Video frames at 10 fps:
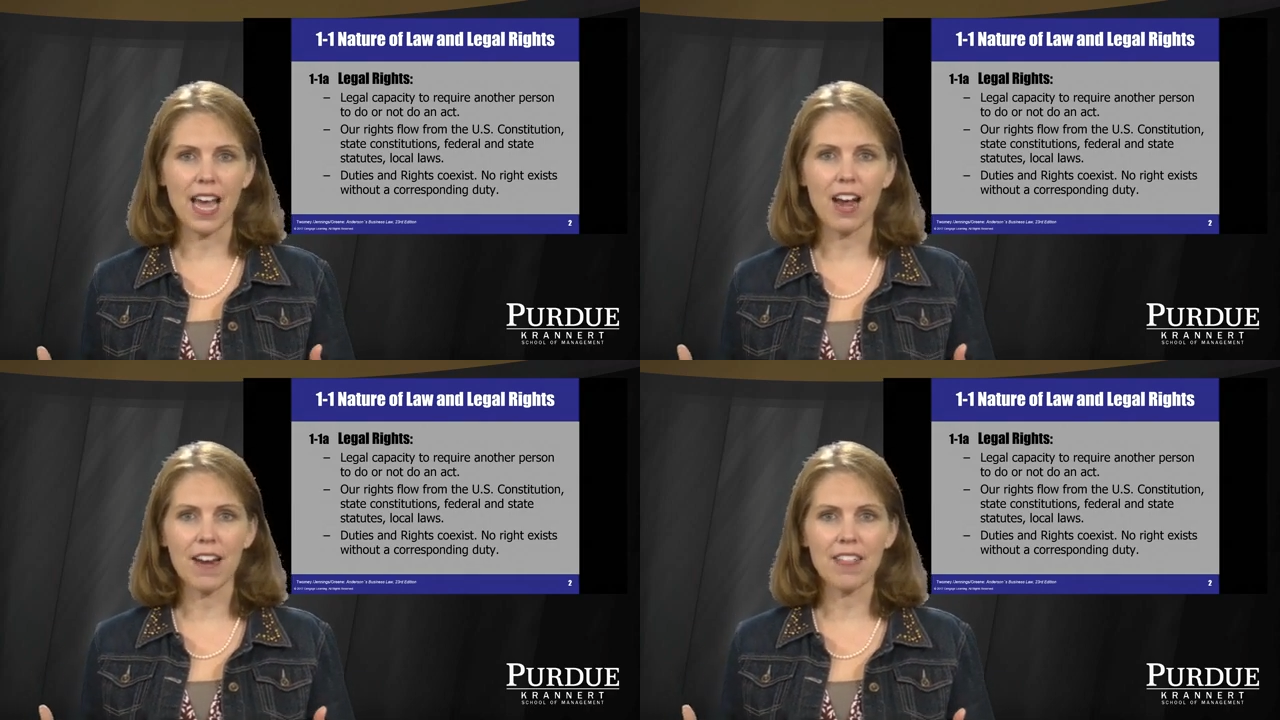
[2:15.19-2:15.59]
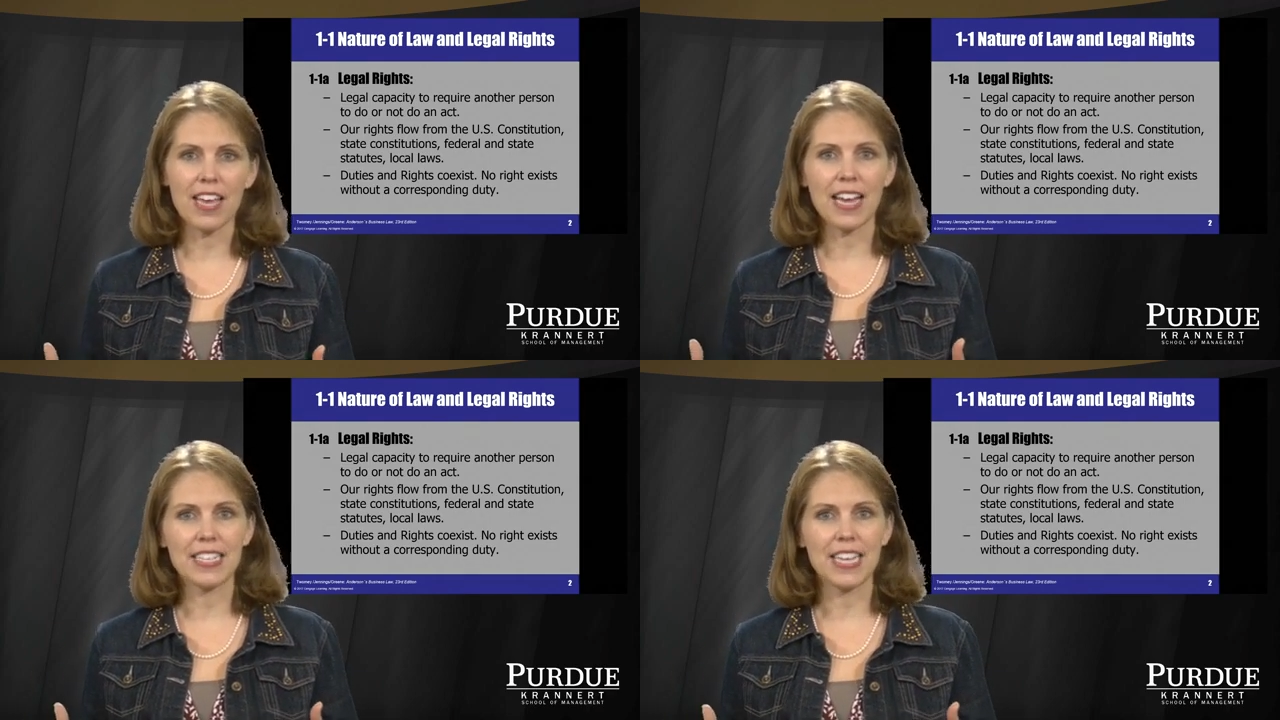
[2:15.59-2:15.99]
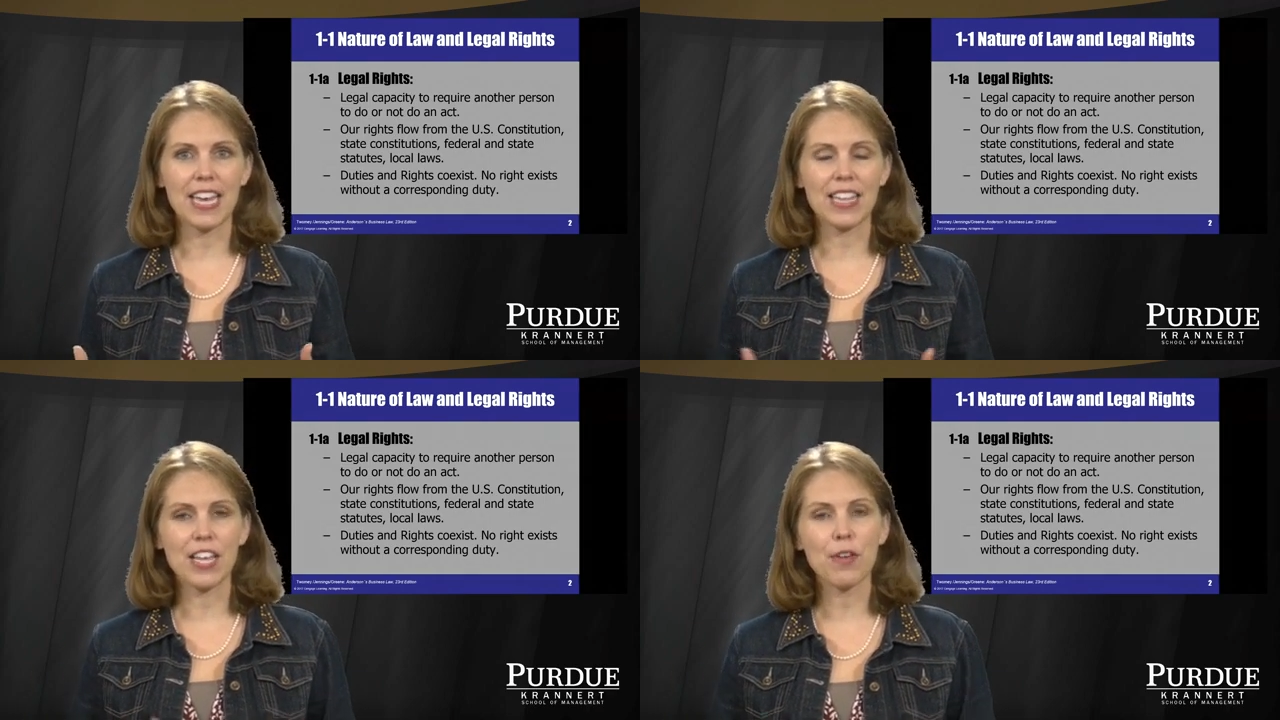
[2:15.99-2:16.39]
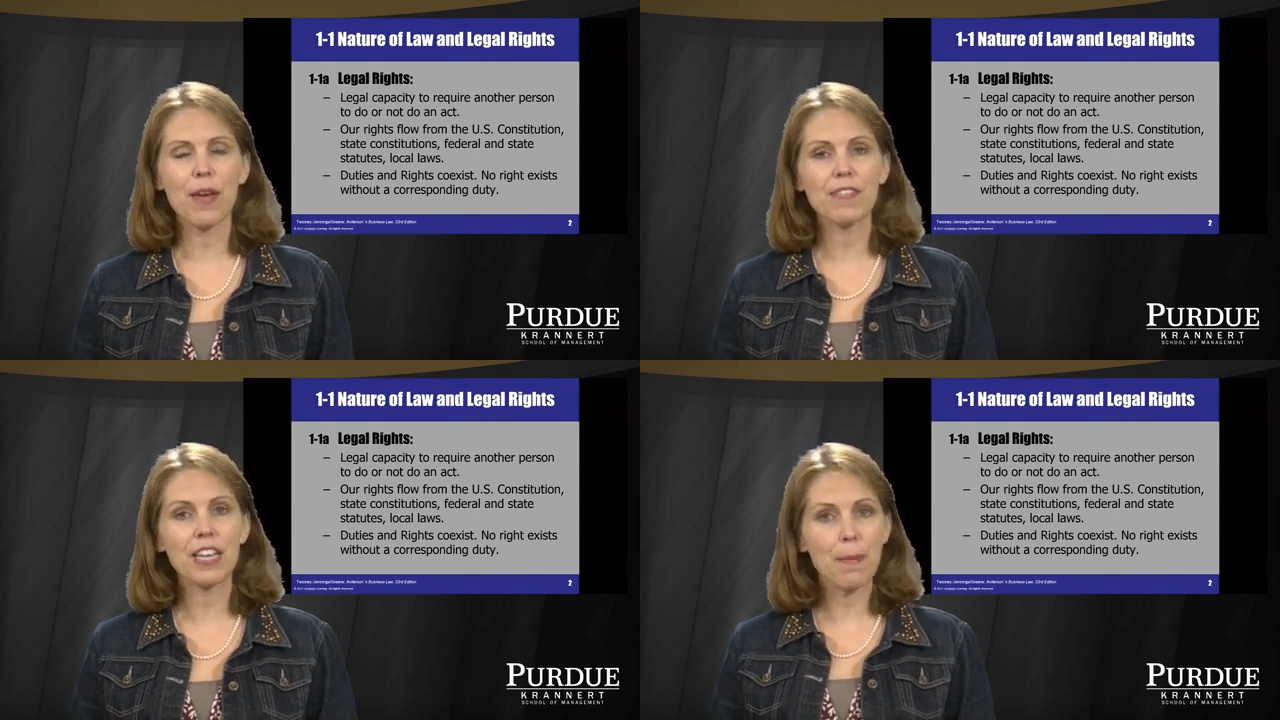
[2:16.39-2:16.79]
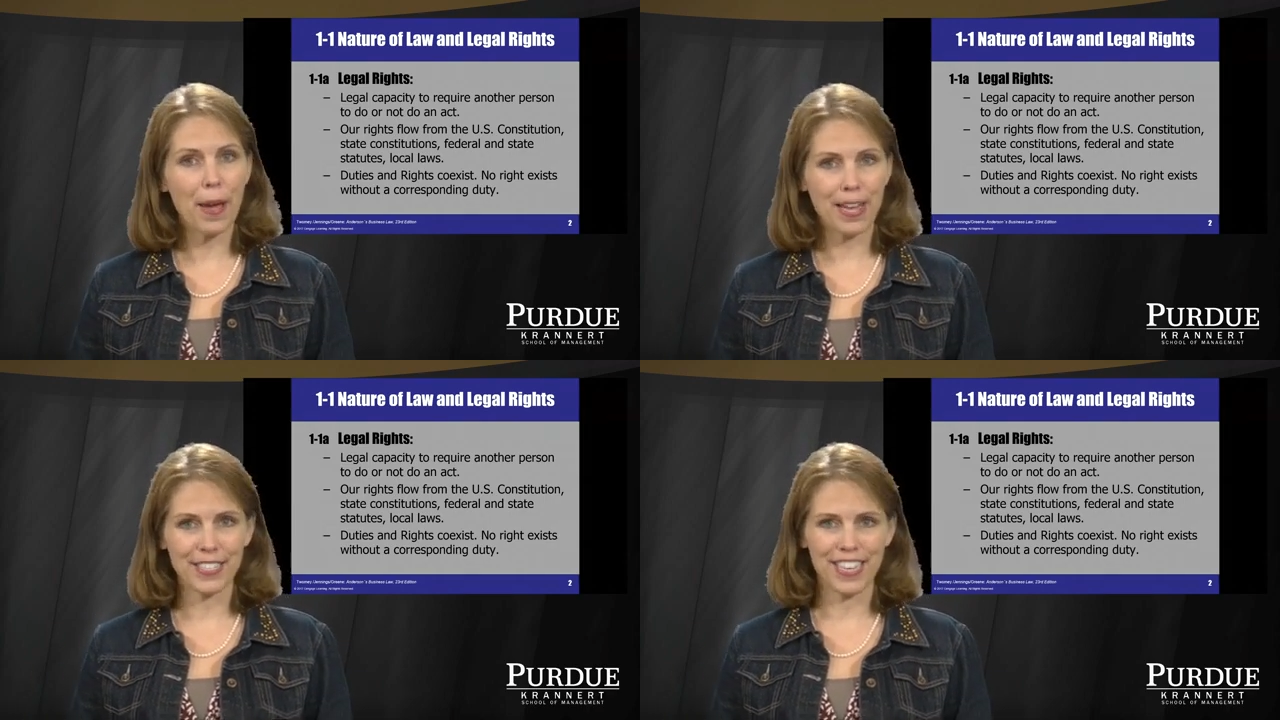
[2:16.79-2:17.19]
are the idea that you have the
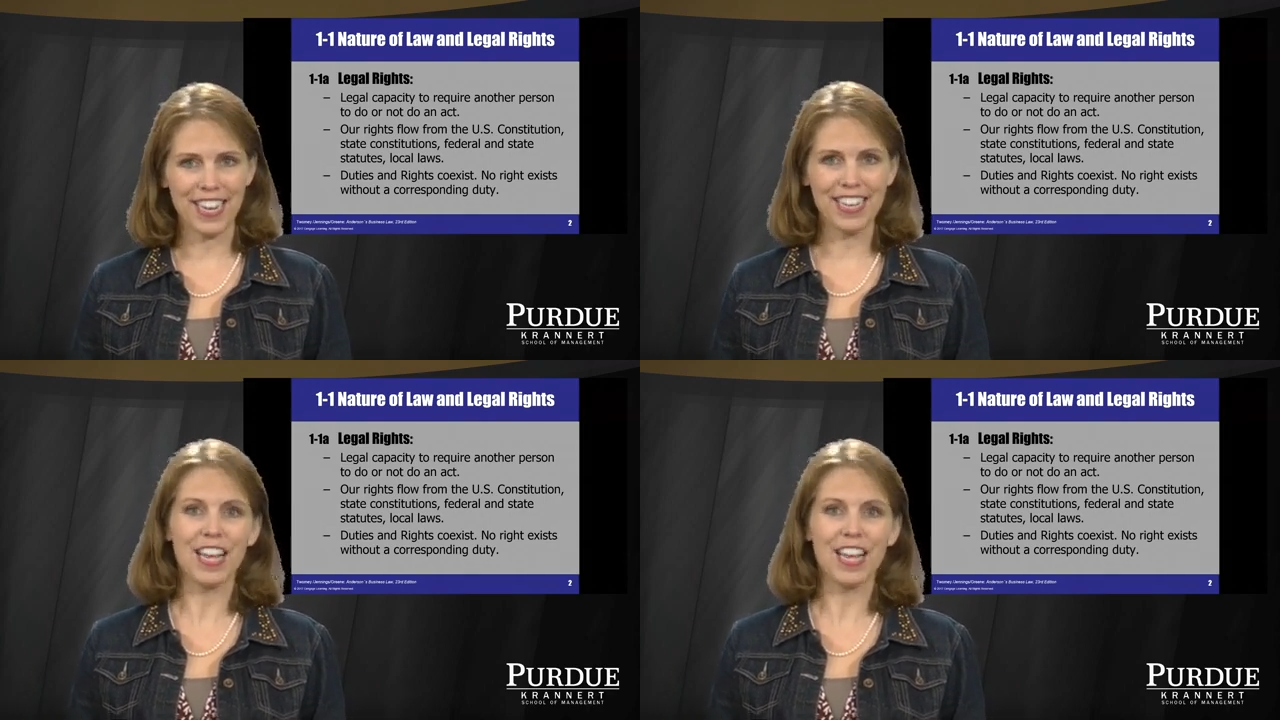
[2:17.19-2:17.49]
capacity,